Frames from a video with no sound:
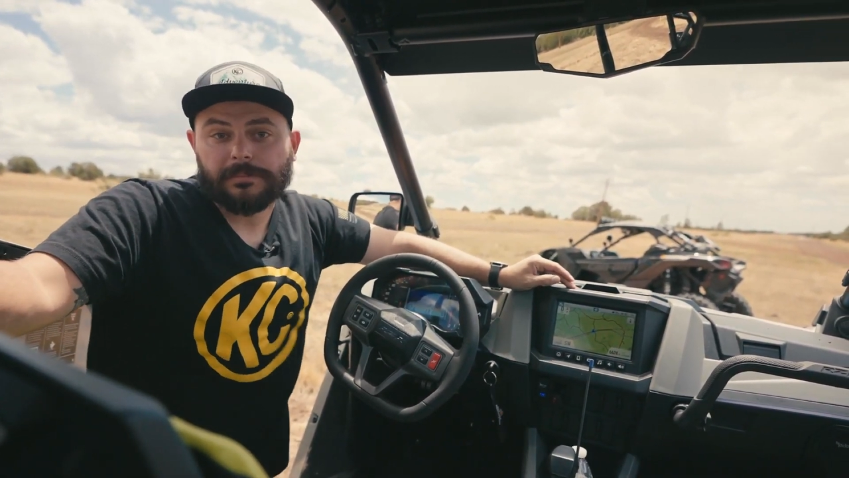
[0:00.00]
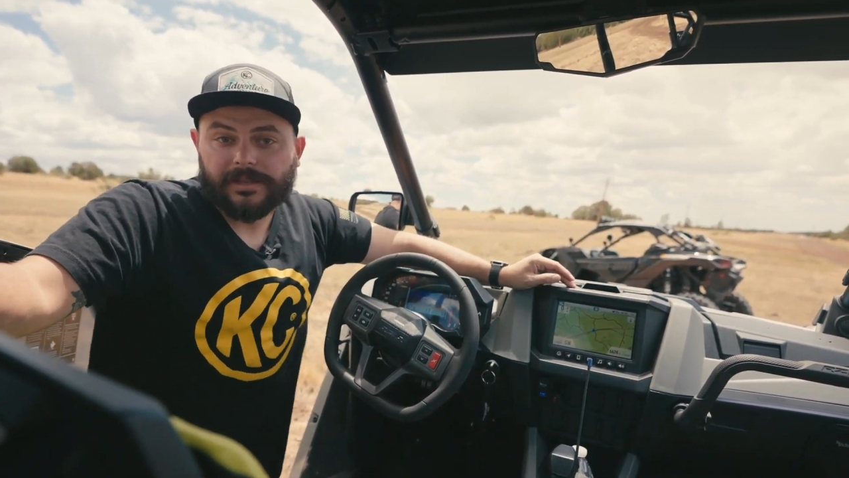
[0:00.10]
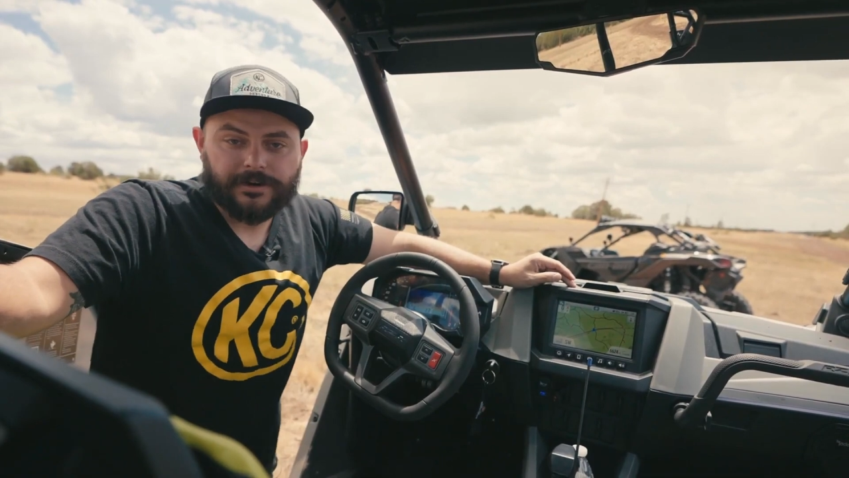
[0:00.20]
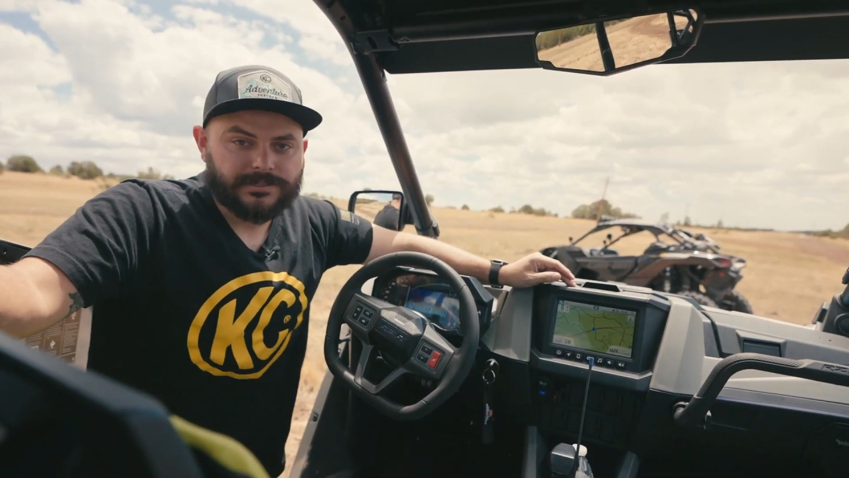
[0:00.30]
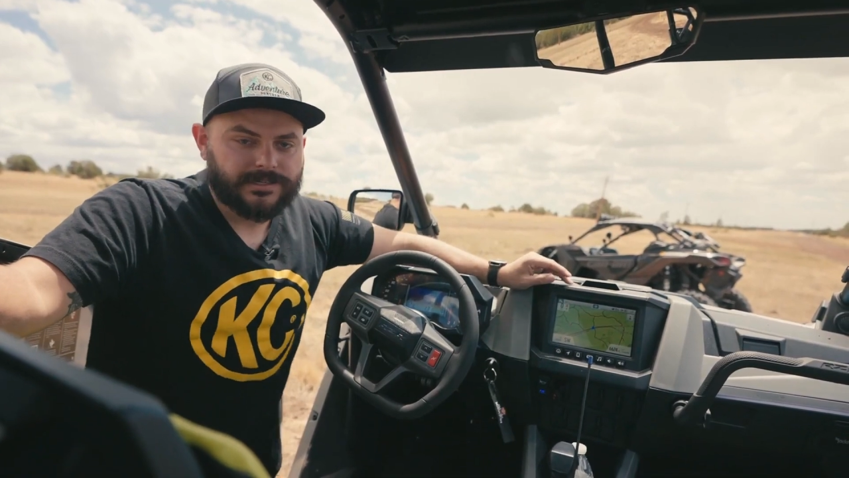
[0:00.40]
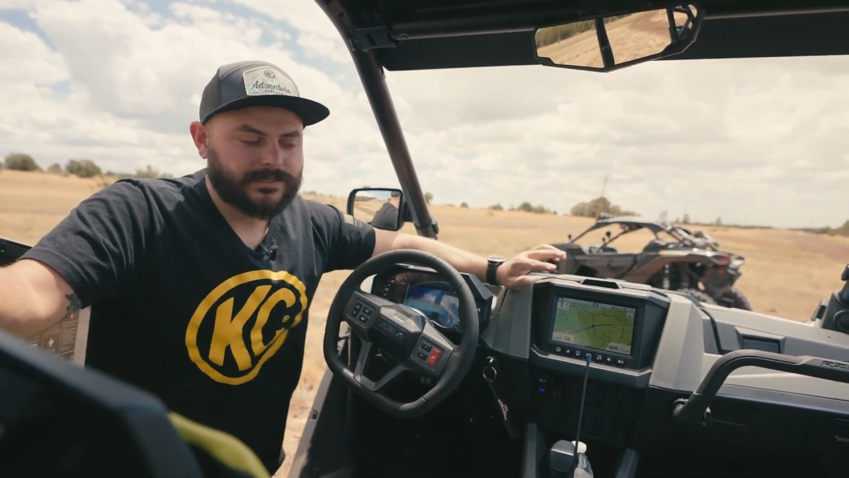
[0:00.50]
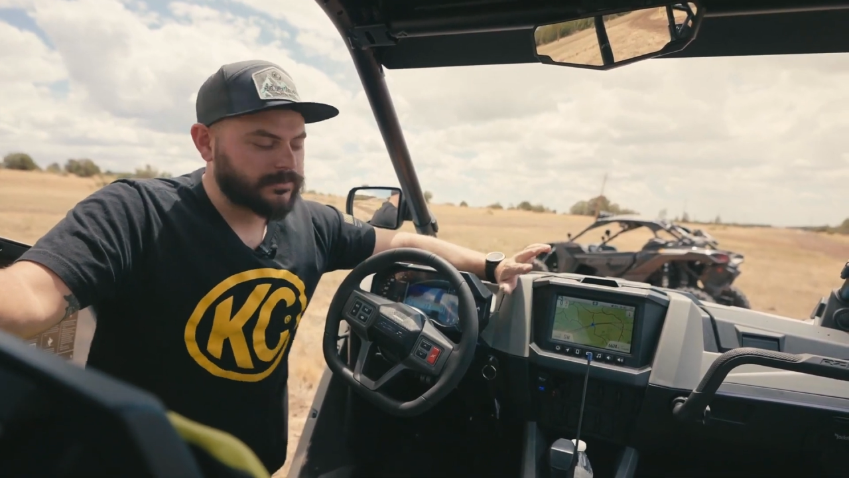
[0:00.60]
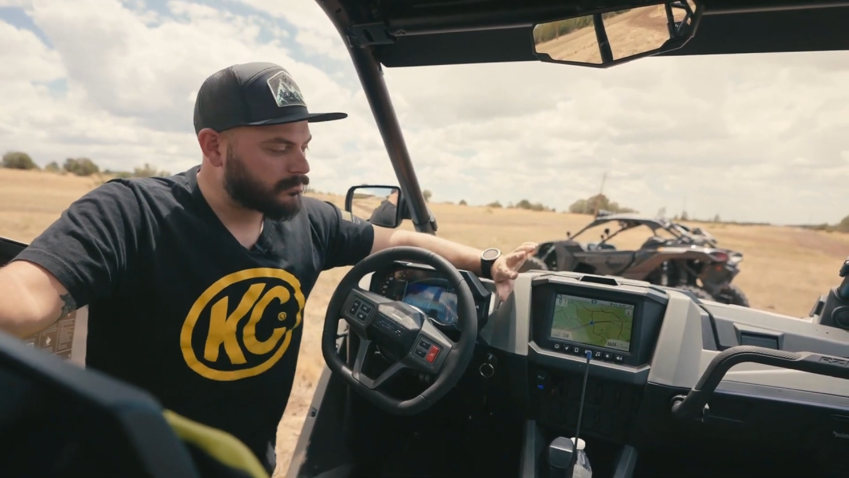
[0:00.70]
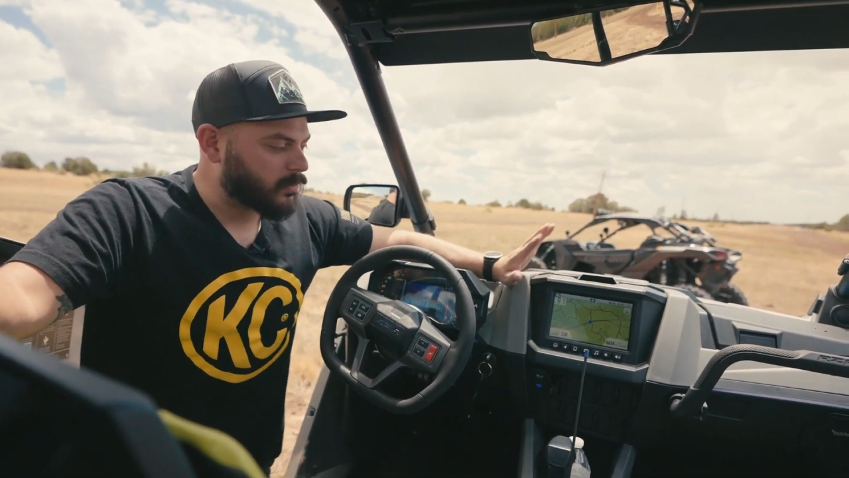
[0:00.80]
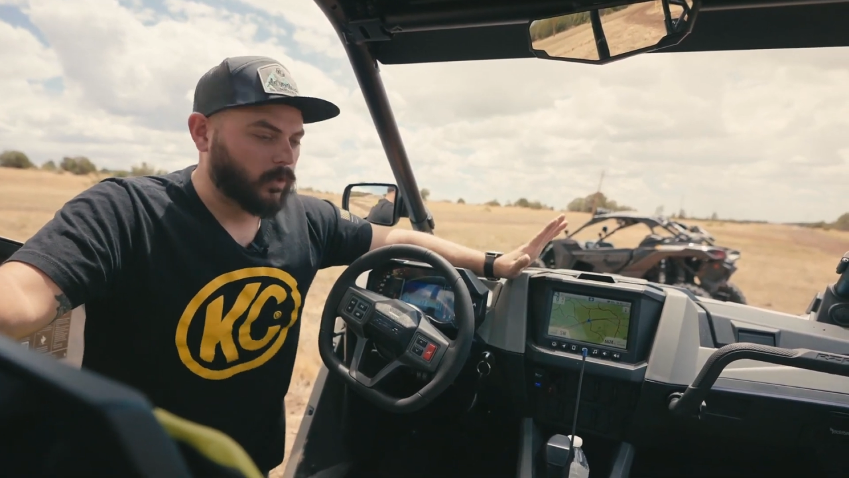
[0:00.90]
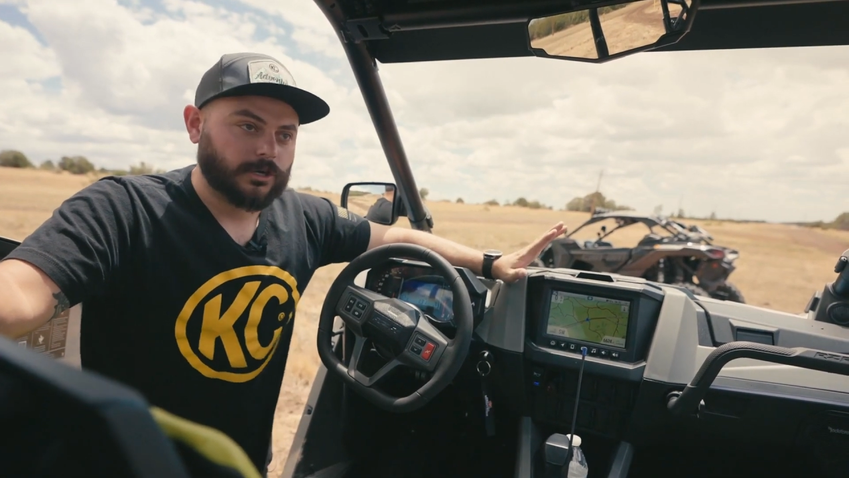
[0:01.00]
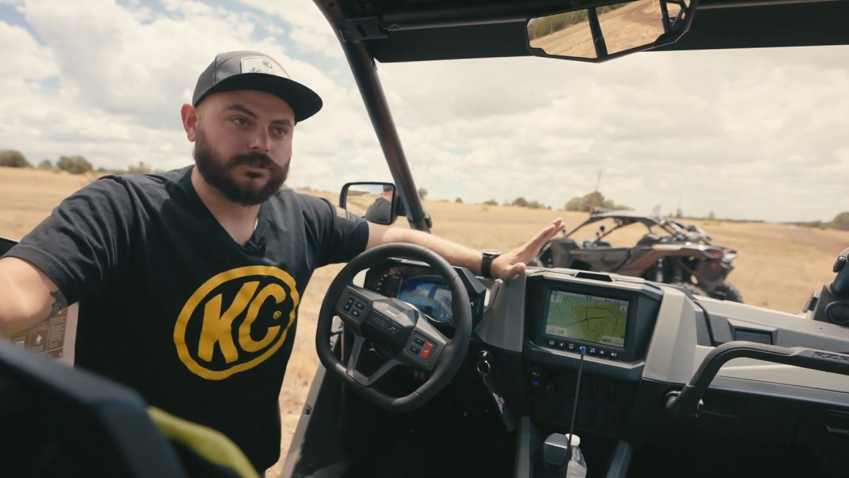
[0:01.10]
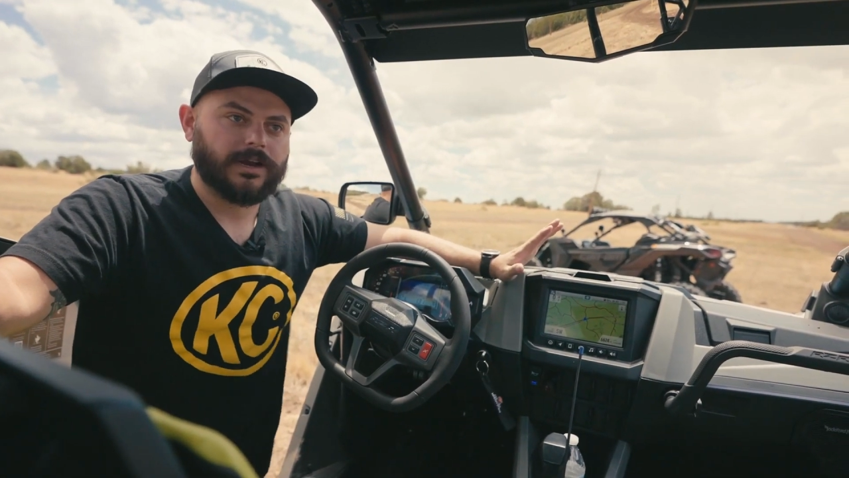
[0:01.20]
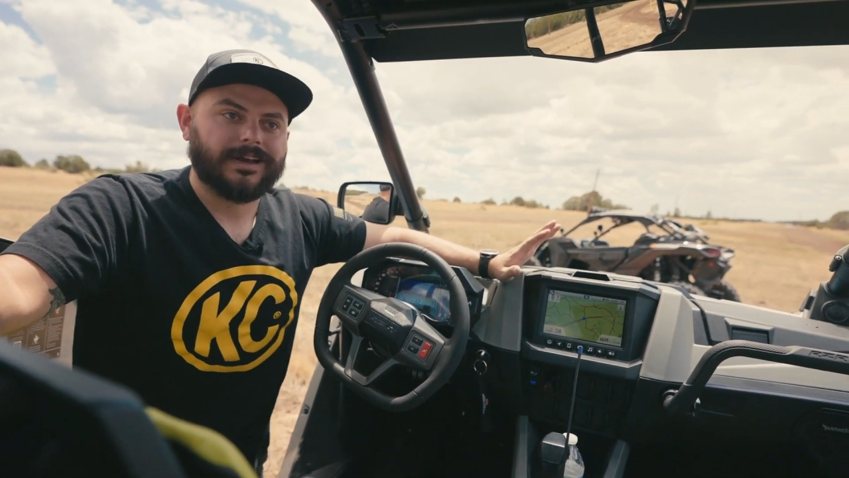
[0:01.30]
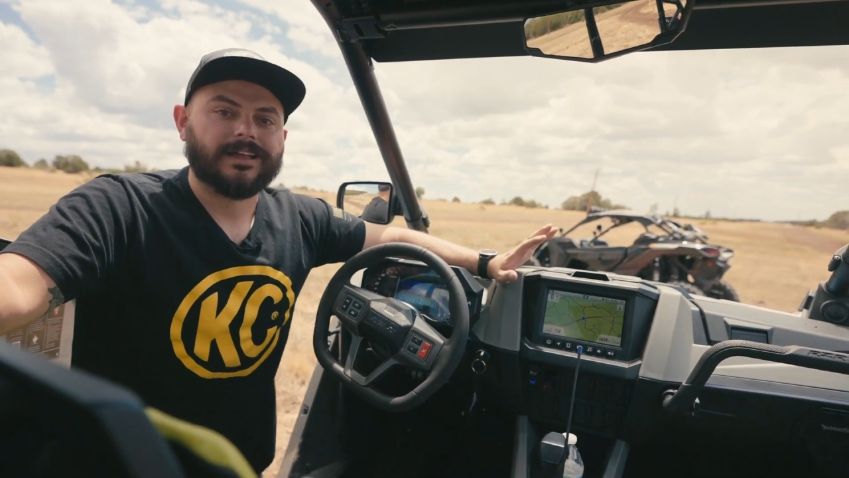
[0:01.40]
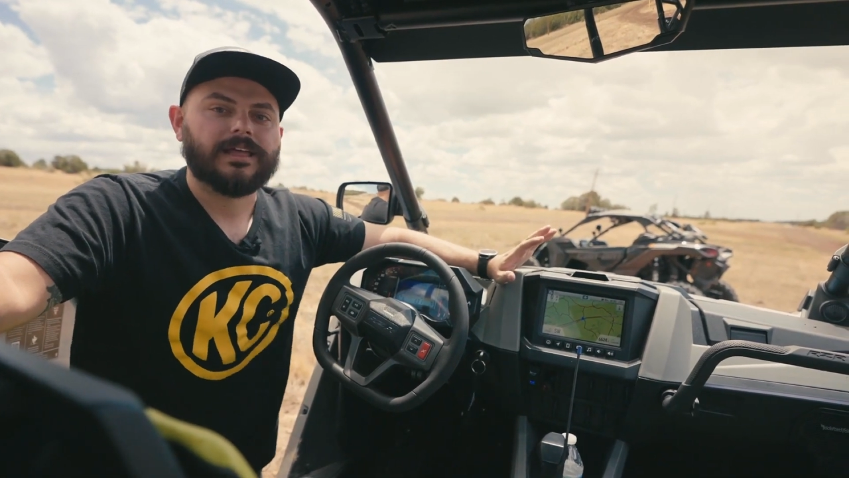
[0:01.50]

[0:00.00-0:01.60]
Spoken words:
Polarises, works great.